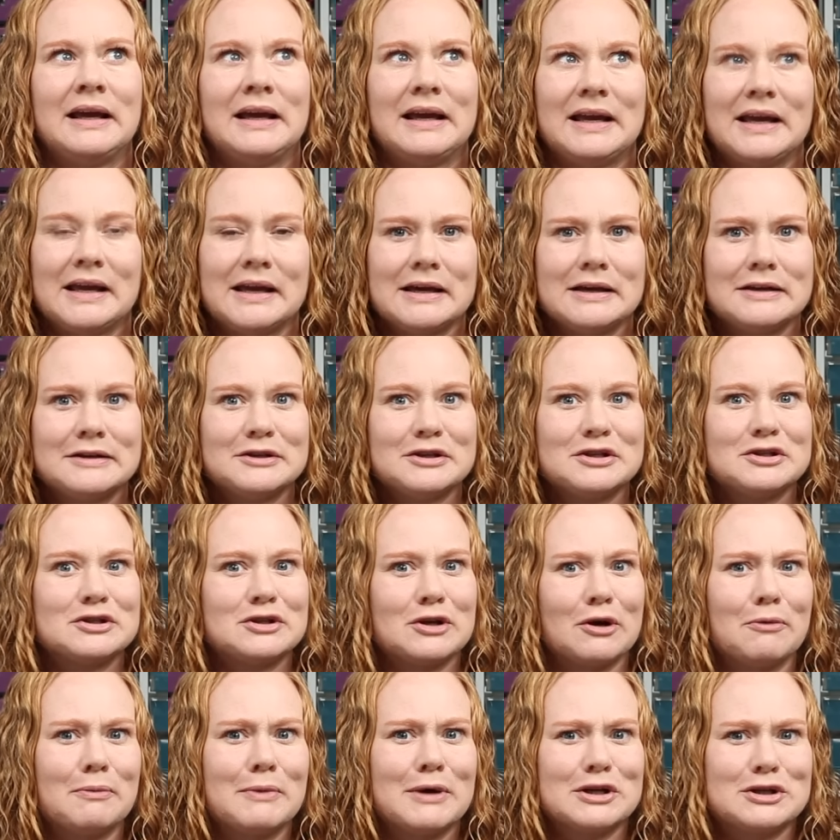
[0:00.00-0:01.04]
and
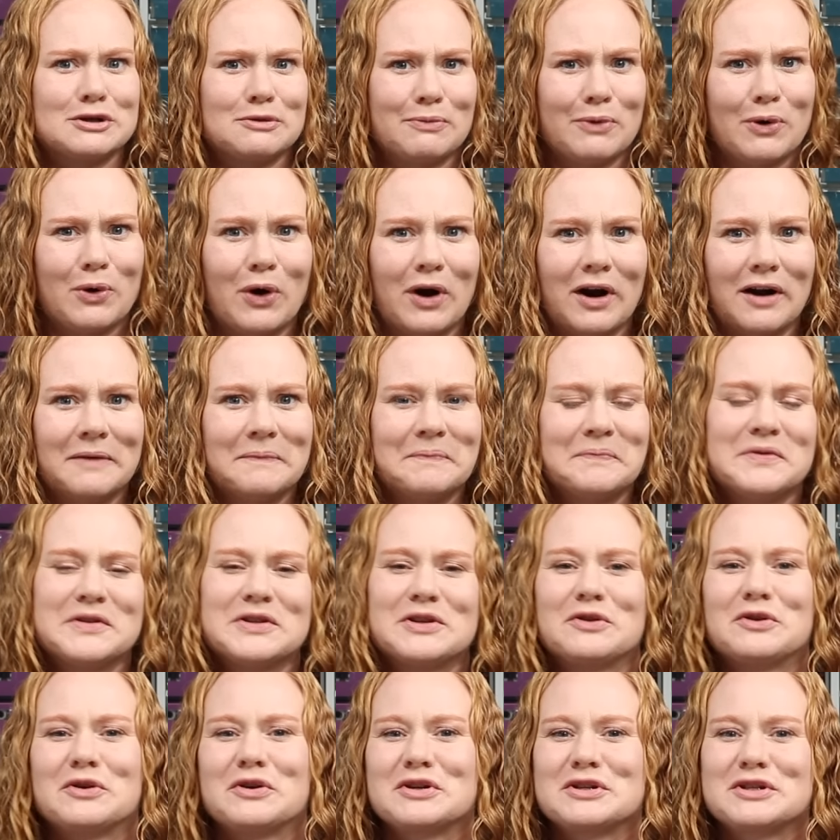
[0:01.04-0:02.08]
so much more.
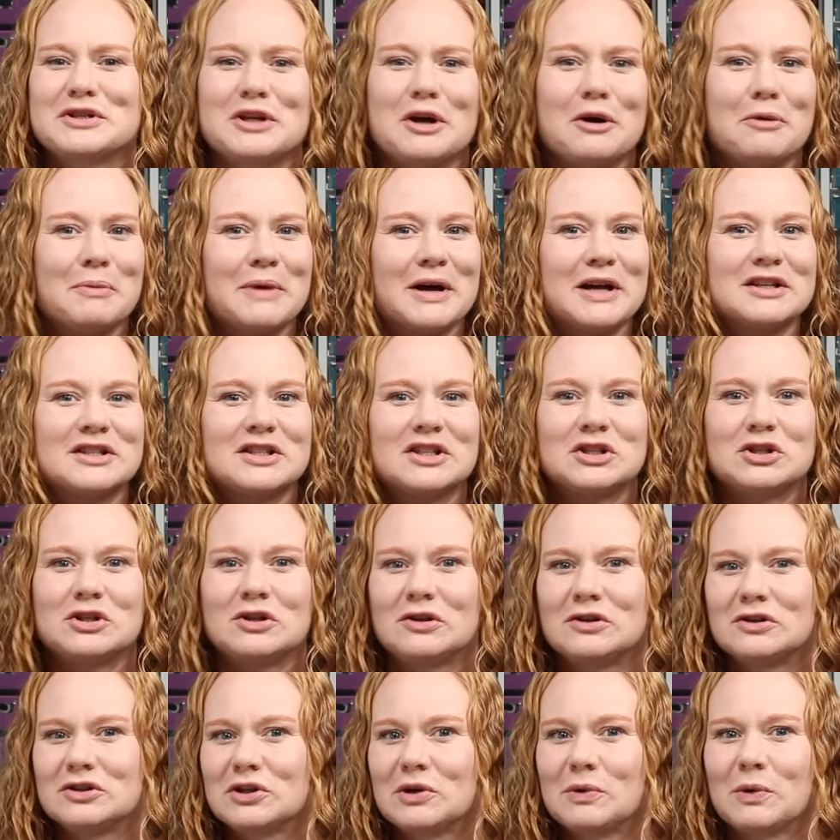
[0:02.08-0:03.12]
So there's so much that
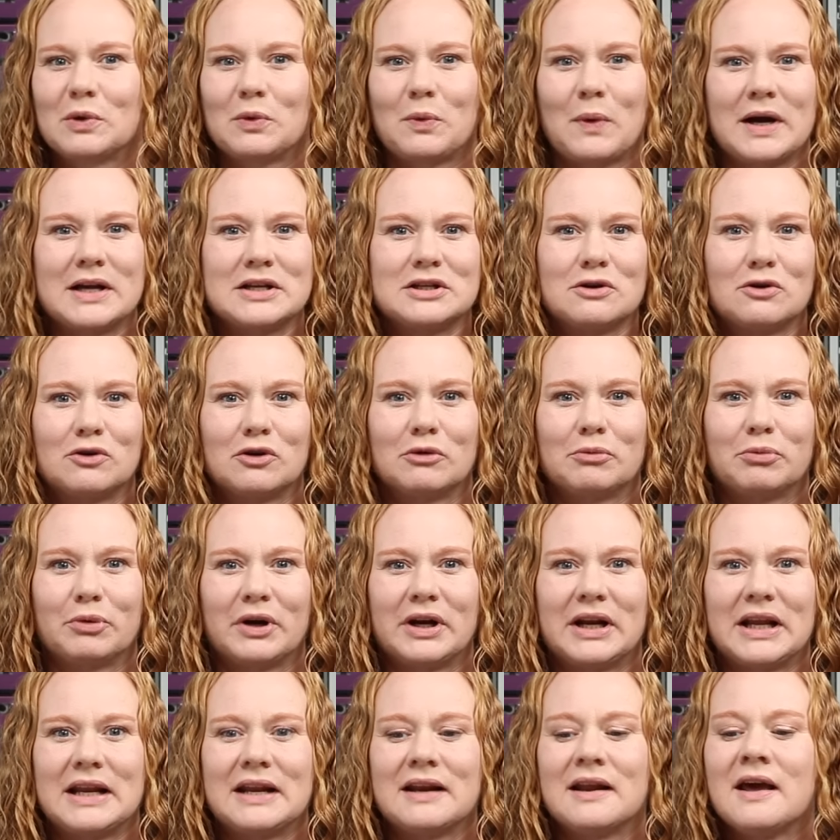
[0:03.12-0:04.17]
you can do with white toner
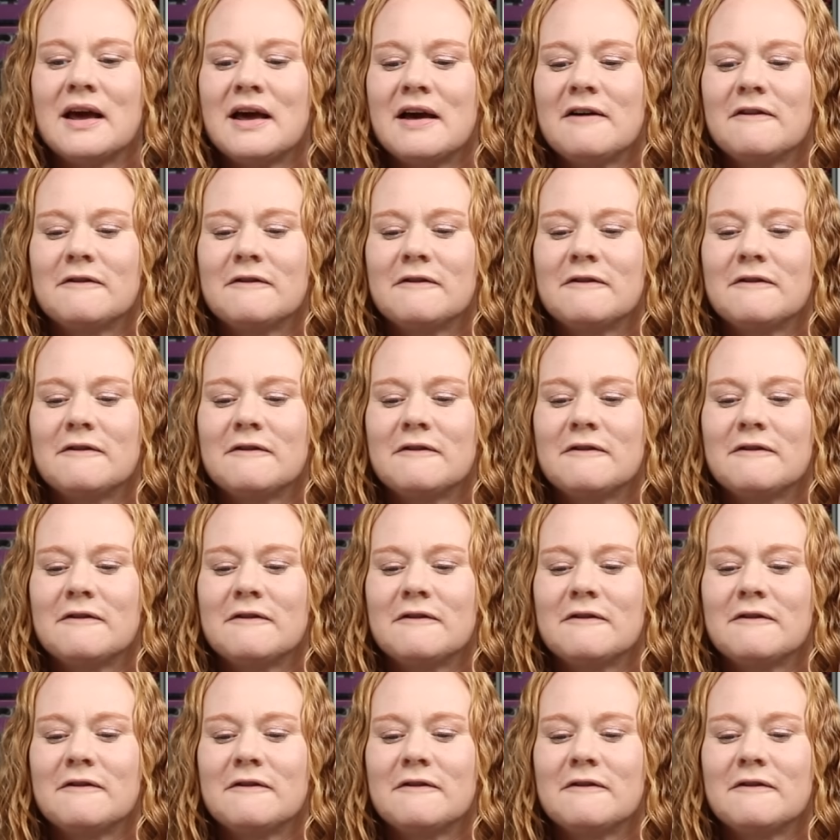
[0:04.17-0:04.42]
printing.